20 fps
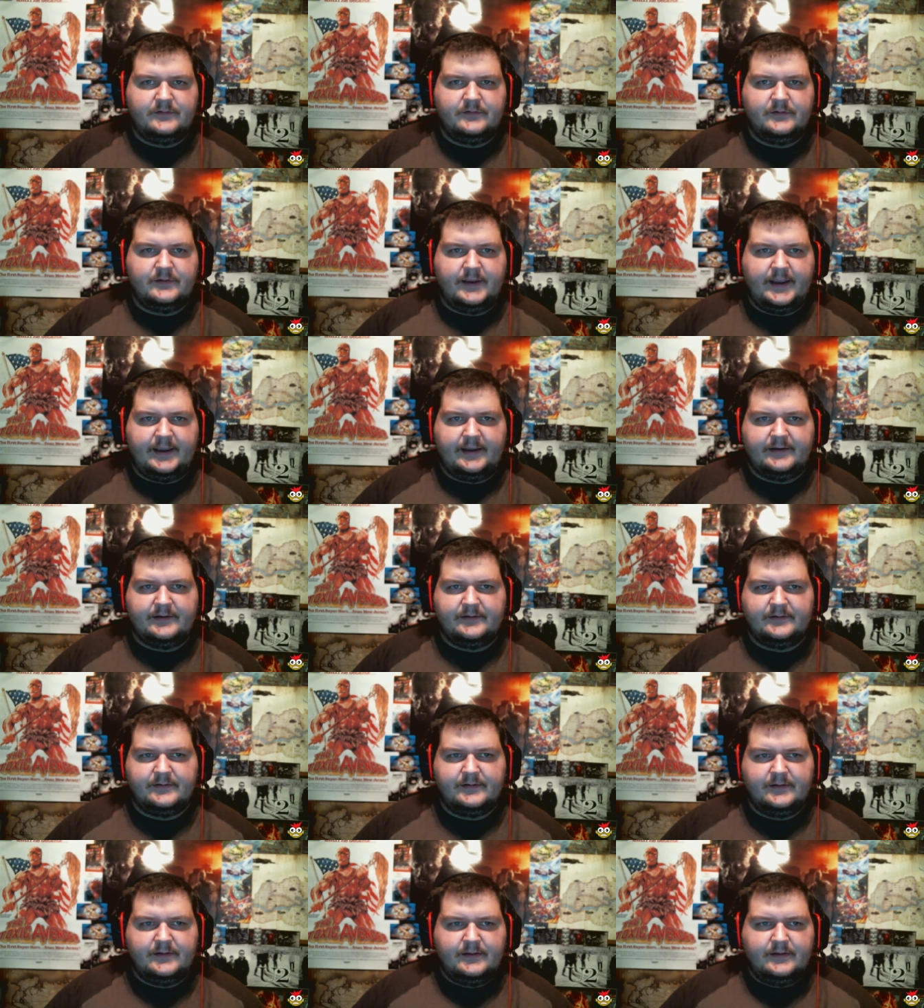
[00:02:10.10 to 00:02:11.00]
And
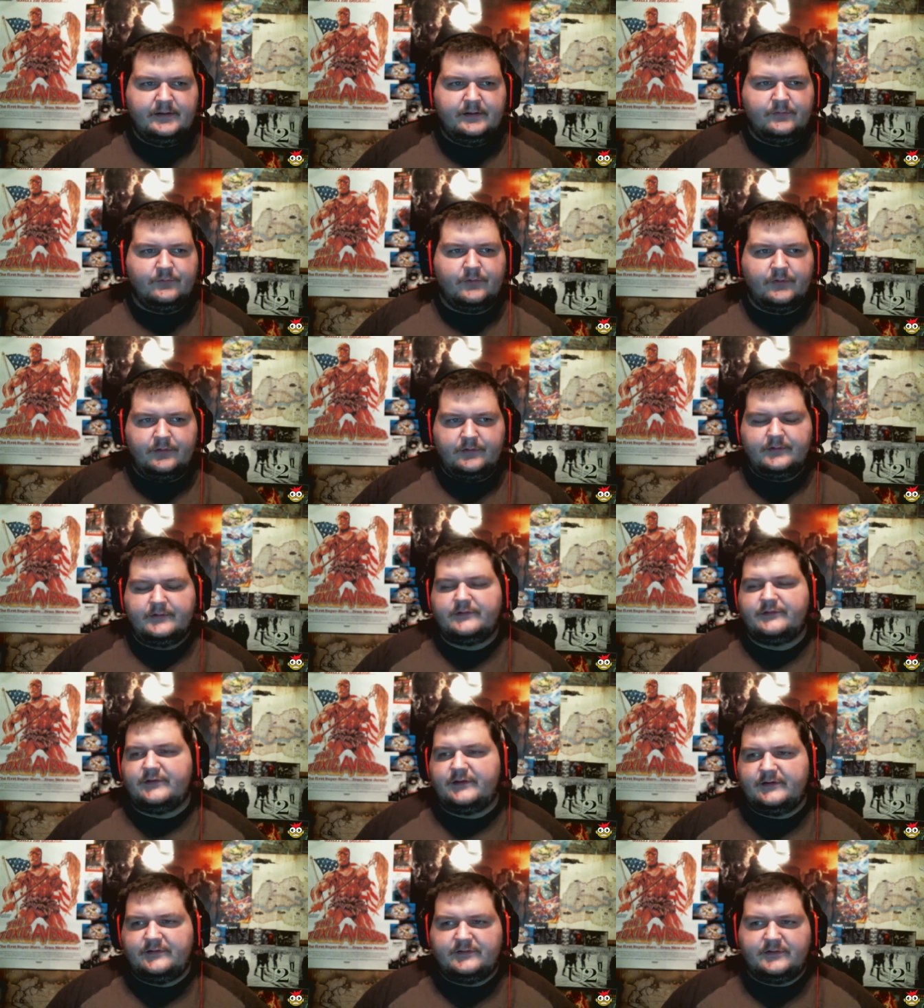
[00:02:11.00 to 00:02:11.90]
one of these
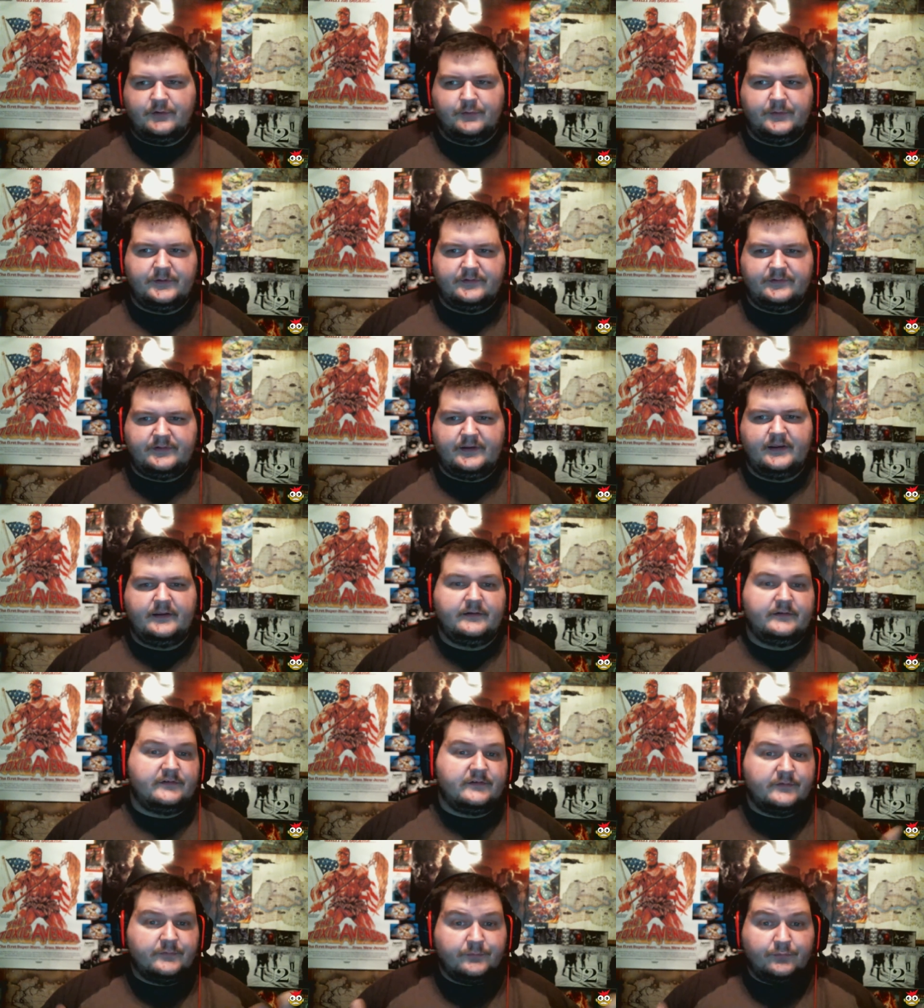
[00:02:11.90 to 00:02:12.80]
things he always
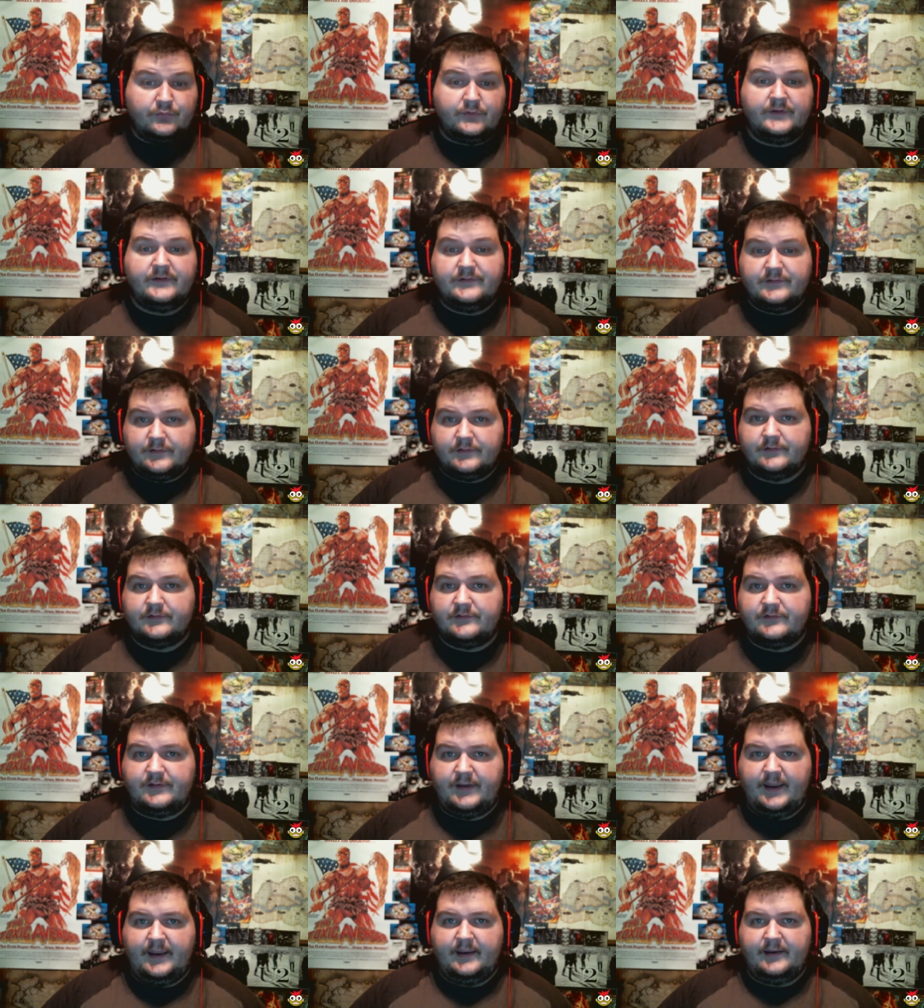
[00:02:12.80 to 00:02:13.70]
says, you please
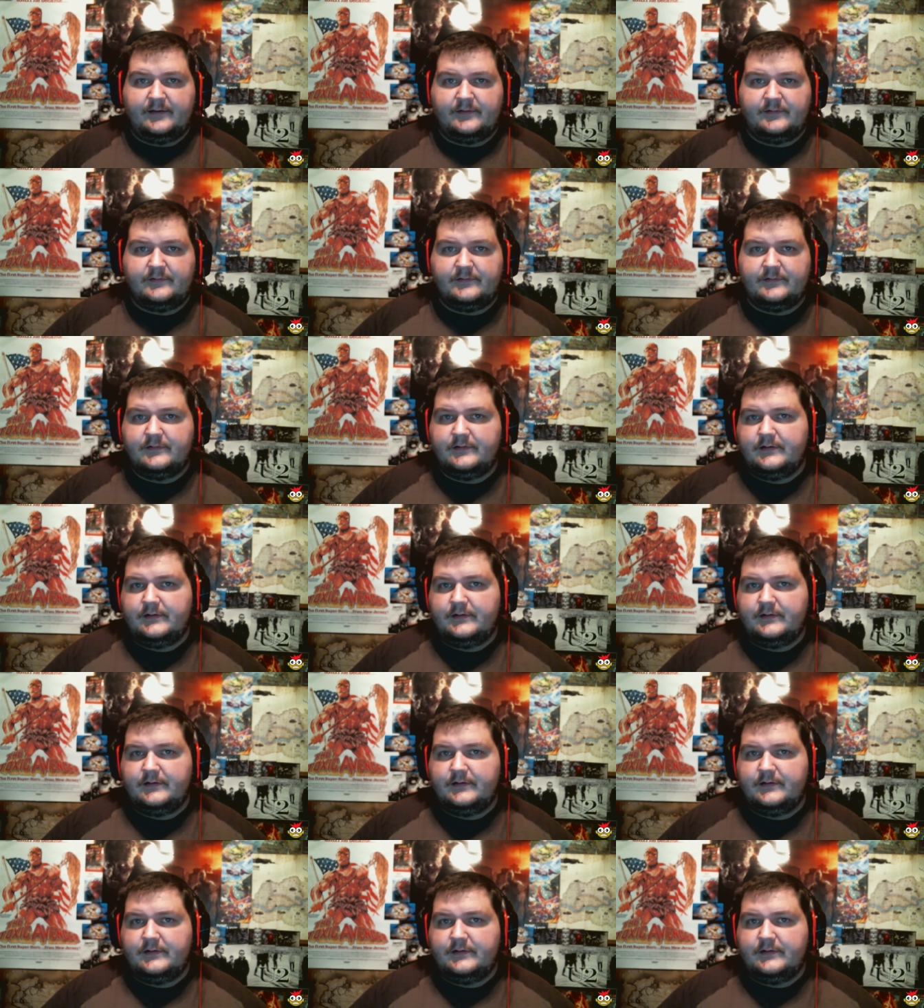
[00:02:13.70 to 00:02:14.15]
understand.